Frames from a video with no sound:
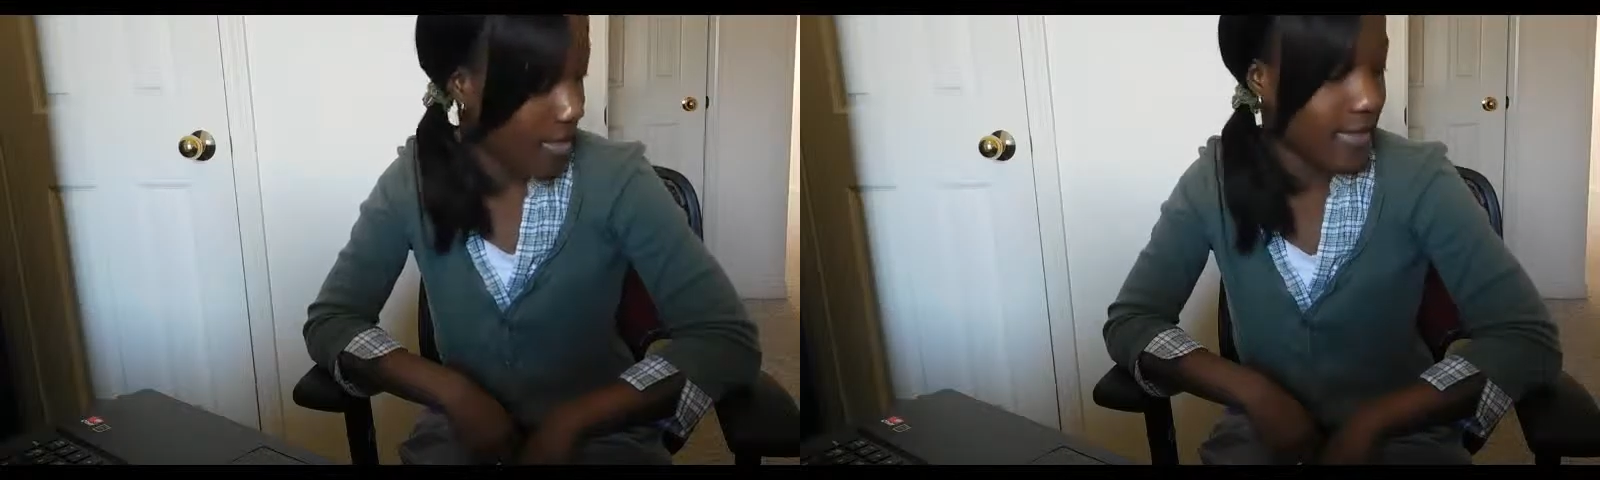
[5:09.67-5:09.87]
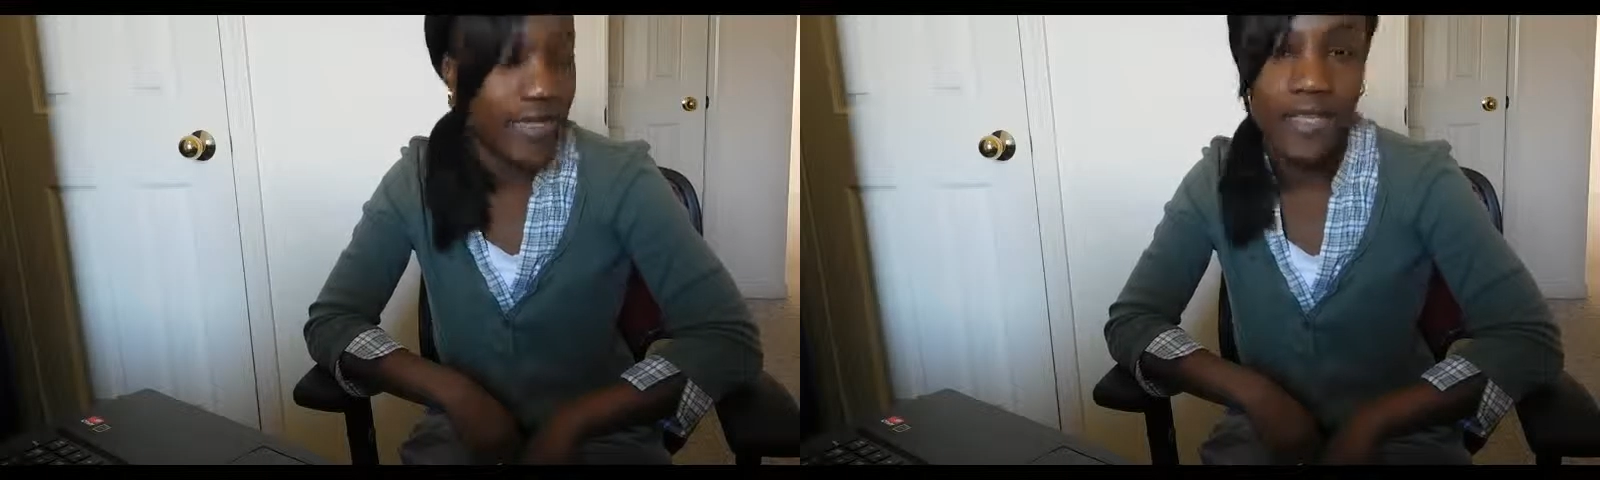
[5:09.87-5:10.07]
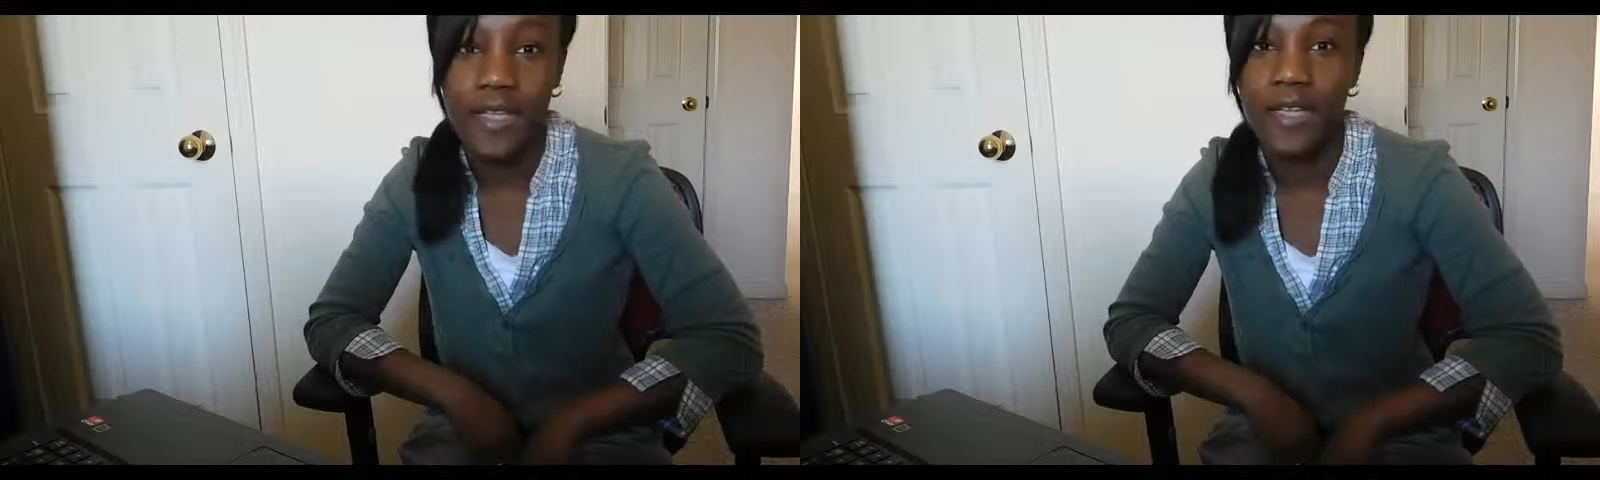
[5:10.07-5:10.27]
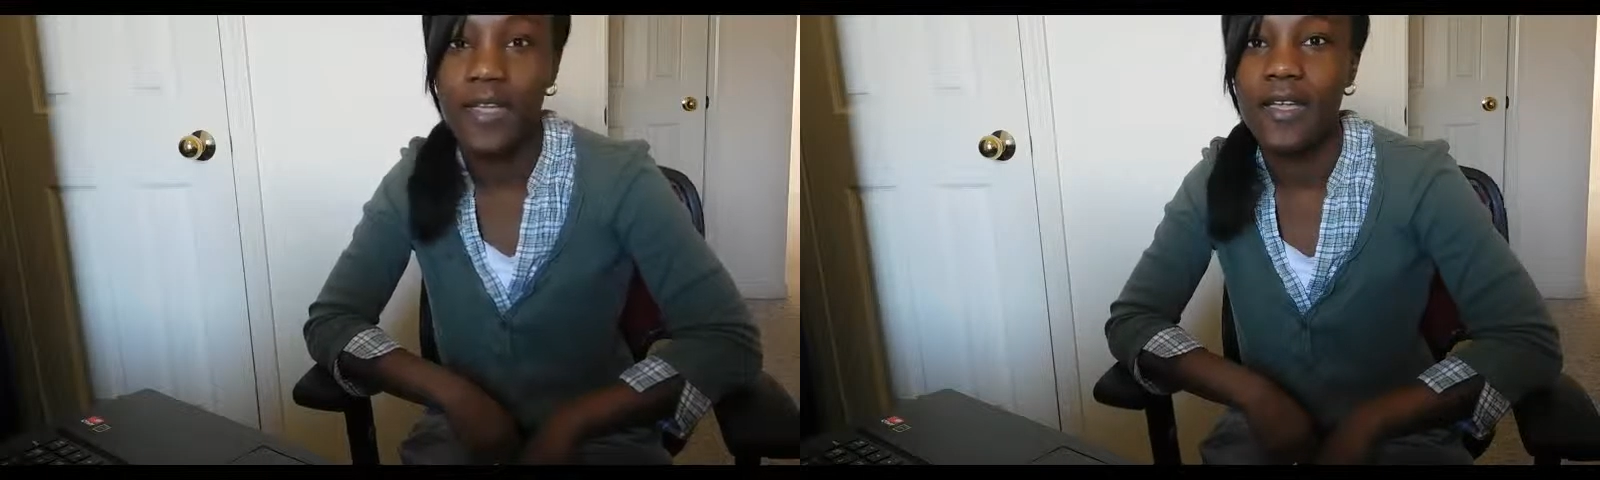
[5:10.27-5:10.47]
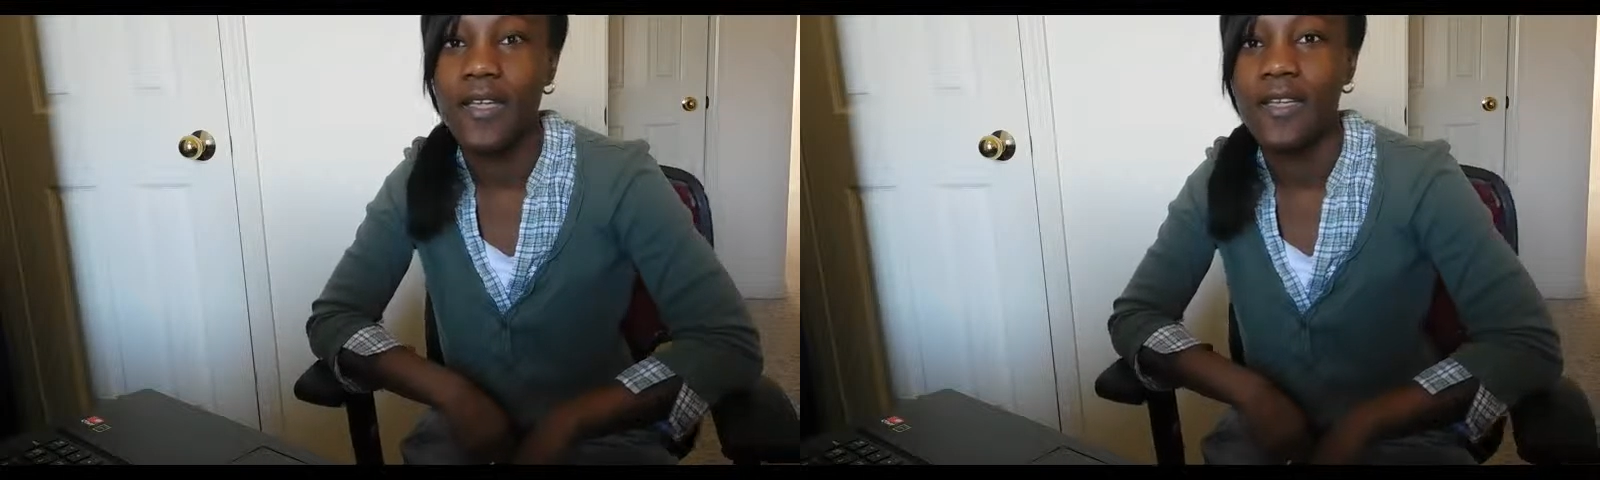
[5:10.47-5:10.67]
And yeah,
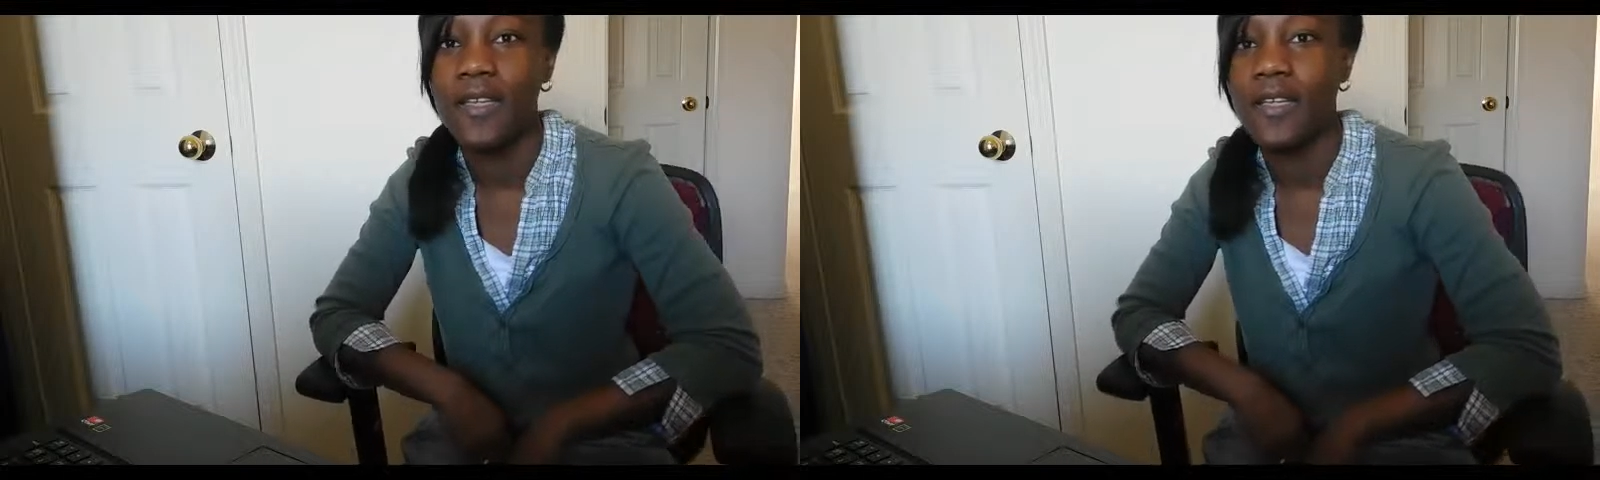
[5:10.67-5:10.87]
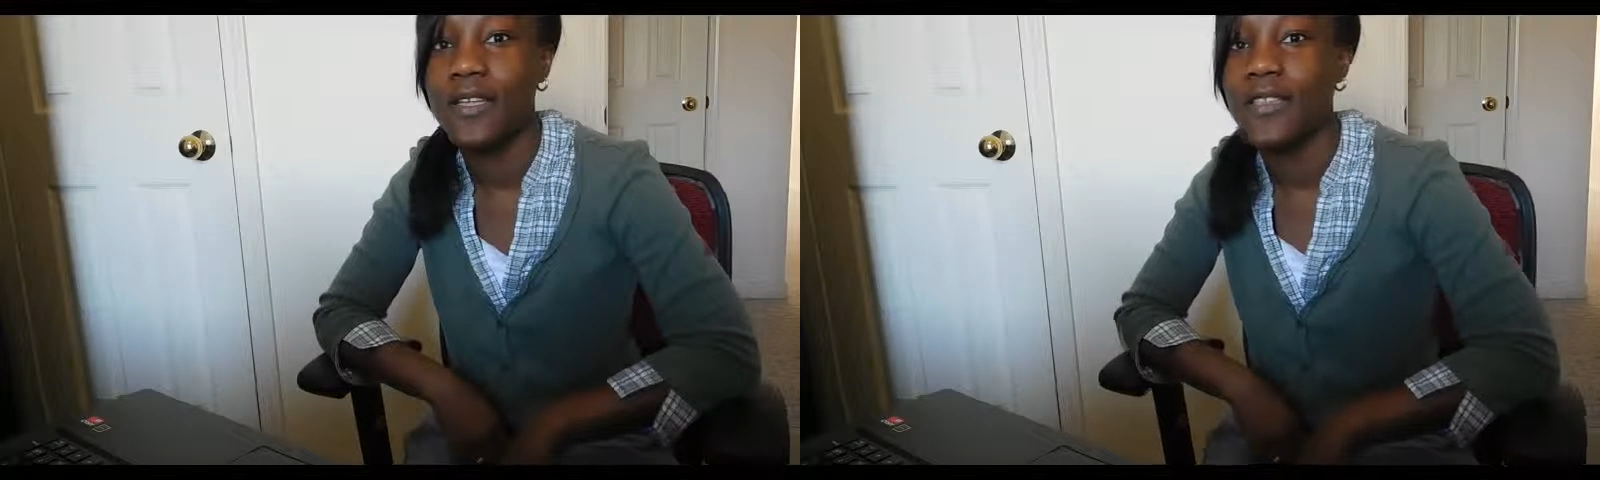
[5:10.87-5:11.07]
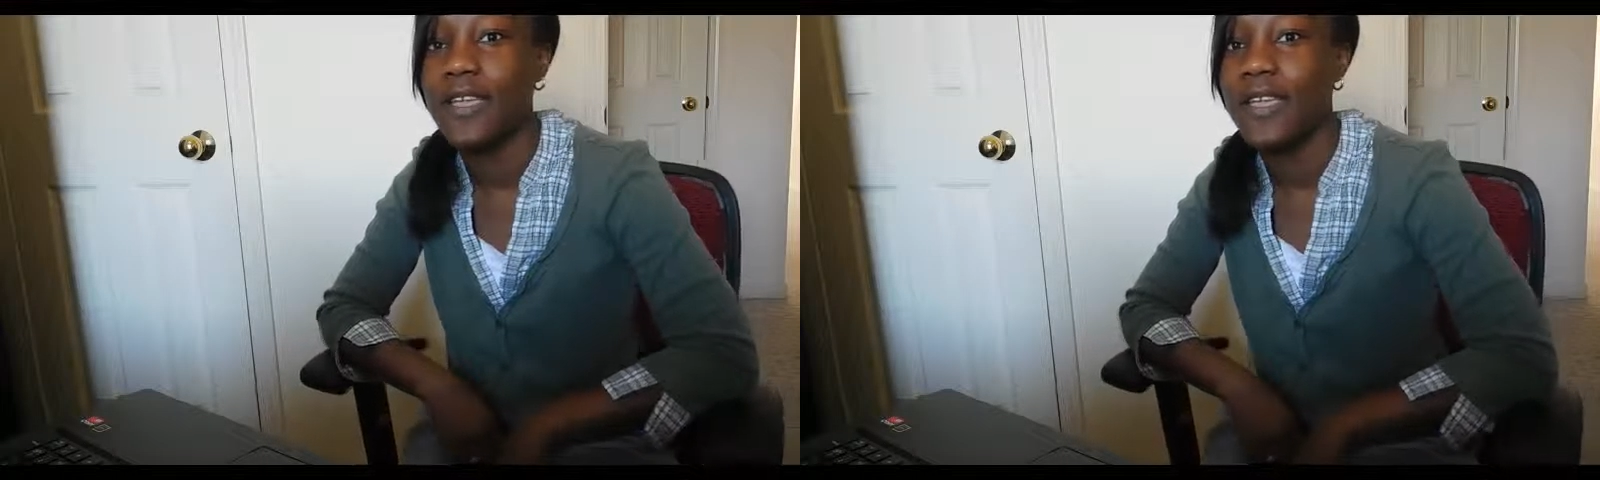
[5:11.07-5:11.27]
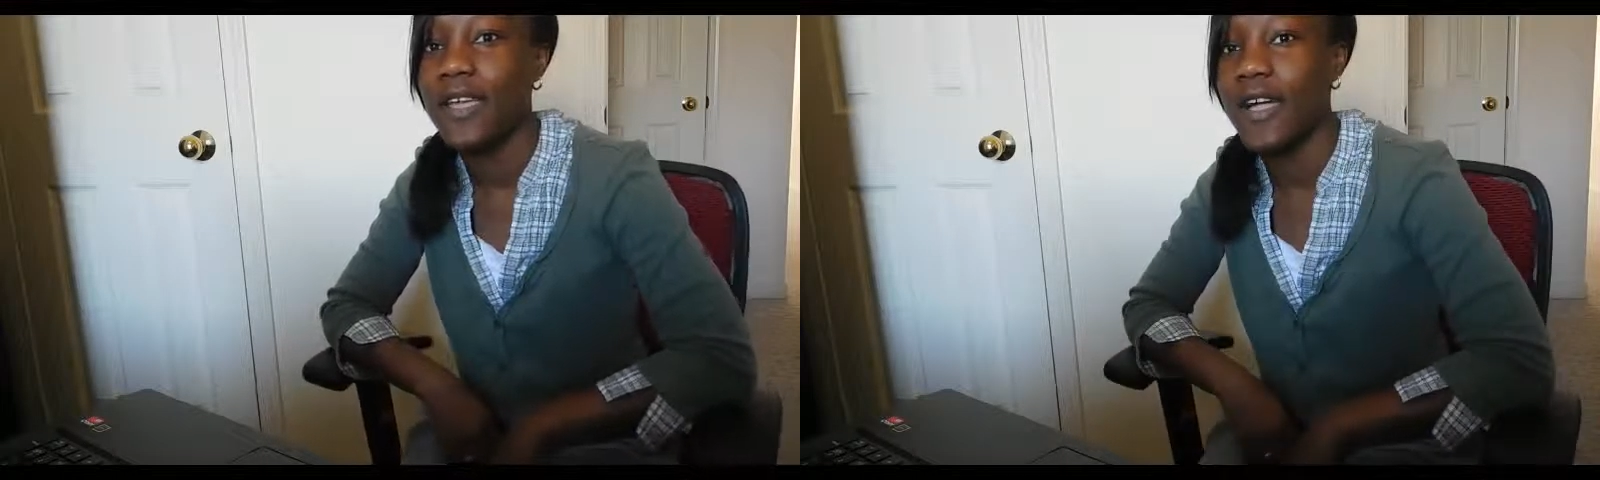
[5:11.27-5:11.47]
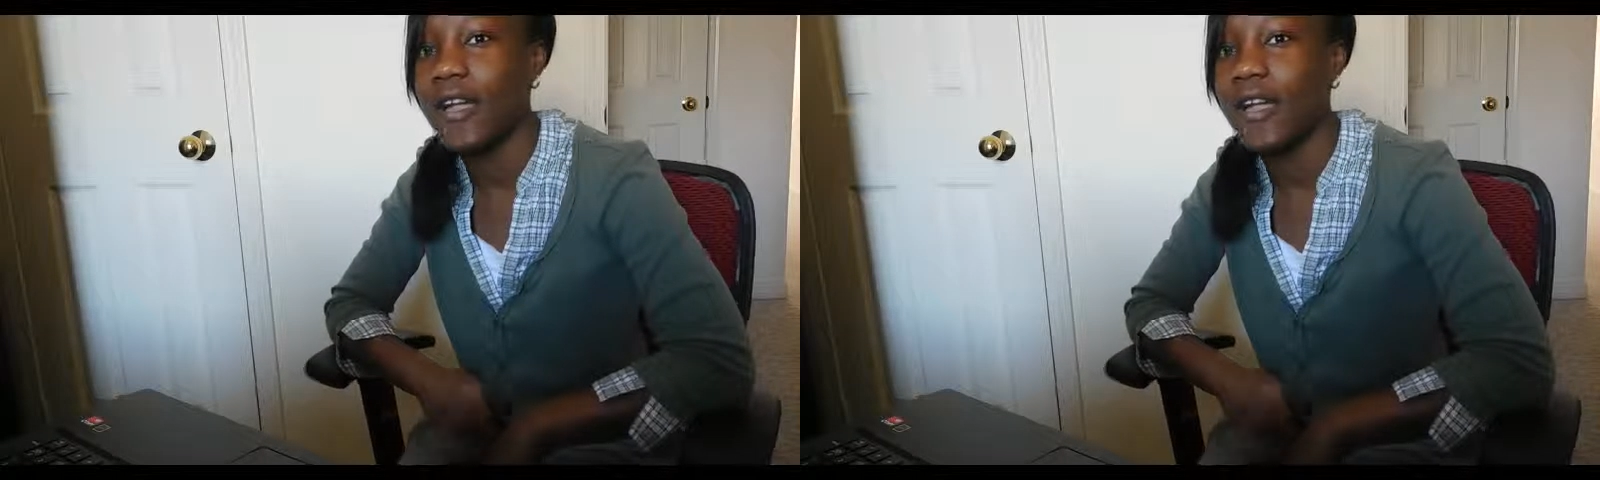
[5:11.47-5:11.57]
like,